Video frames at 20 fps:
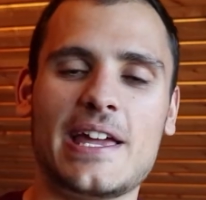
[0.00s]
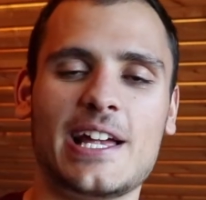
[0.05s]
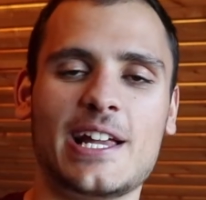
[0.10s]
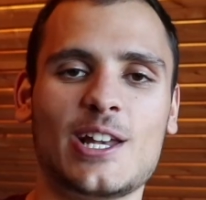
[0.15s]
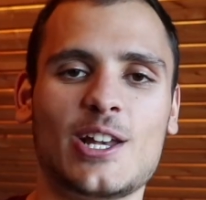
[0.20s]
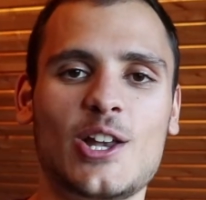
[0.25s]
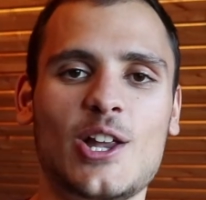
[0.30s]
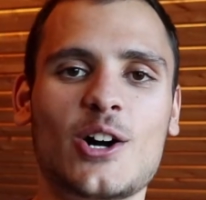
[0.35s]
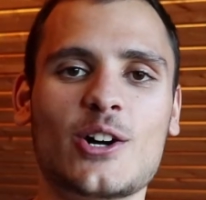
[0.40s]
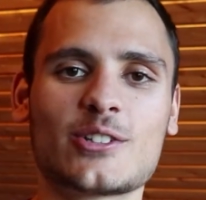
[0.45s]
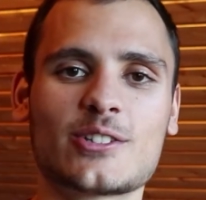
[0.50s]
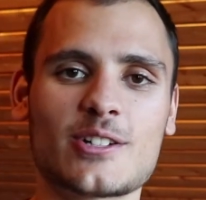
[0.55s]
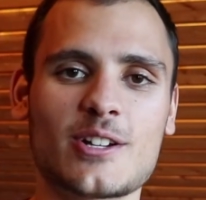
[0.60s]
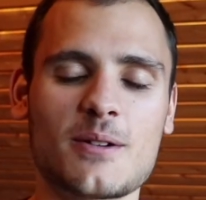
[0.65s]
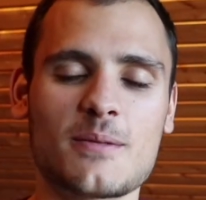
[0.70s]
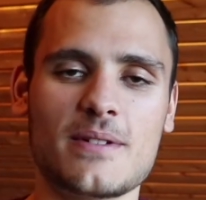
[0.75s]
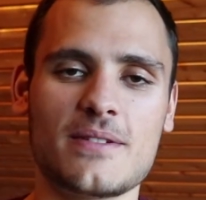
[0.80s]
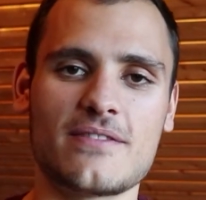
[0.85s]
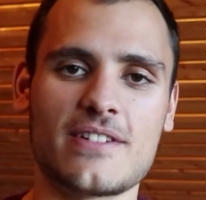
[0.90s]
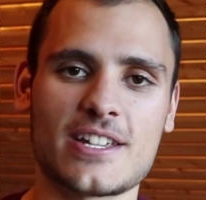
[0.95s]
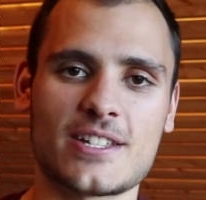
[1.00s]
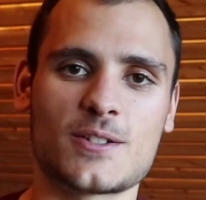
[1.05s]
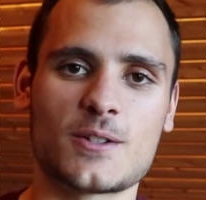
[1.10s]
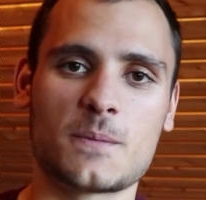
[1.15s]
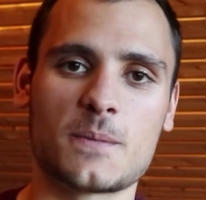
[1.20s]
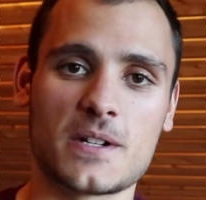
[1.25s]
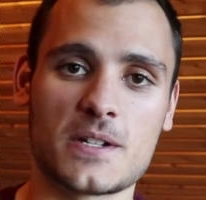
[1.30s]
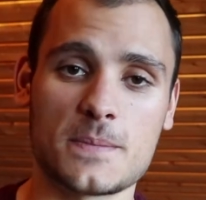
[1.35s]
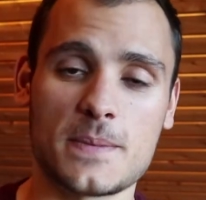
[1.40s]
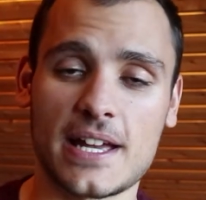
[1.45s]
a long-term
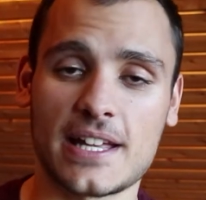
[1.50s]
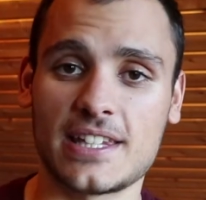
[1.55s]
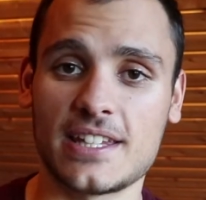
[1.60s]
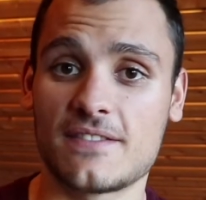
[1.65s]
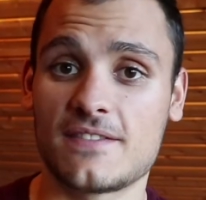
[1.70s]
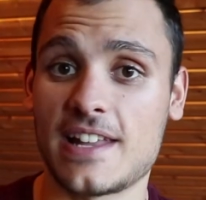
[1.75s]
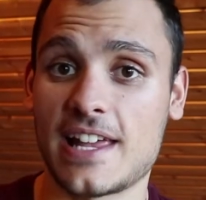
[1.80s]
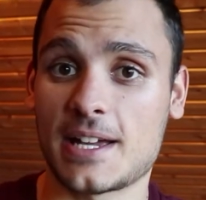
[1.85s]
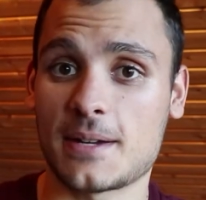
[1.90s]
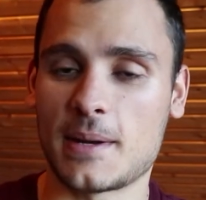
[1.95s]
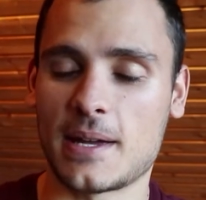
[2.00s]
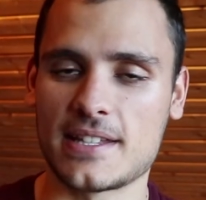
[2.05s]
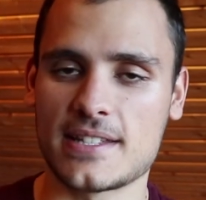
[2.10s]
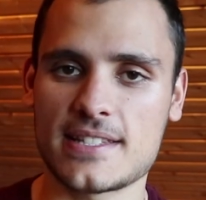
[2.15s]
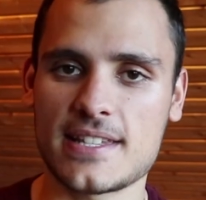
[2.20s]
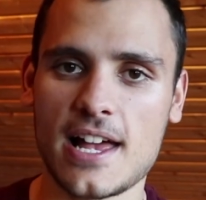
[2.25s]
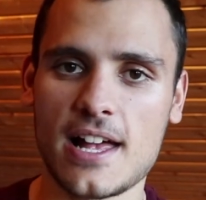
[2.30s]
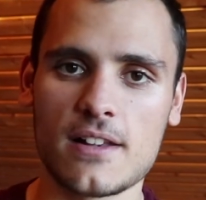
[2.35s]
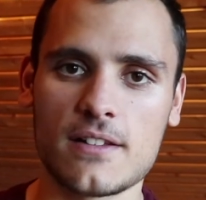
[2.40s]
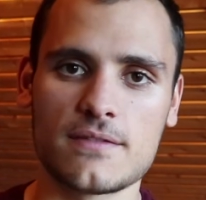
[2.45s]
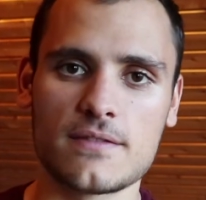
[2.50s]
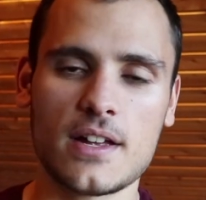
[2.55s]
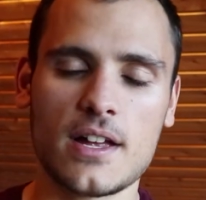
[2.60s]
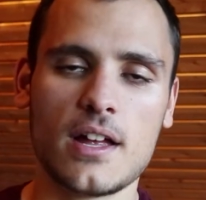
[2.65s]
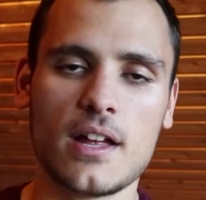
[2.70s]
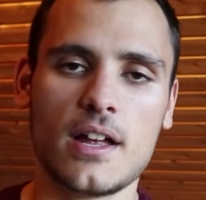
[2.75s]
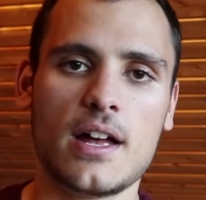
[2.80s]
investor perspective like myself,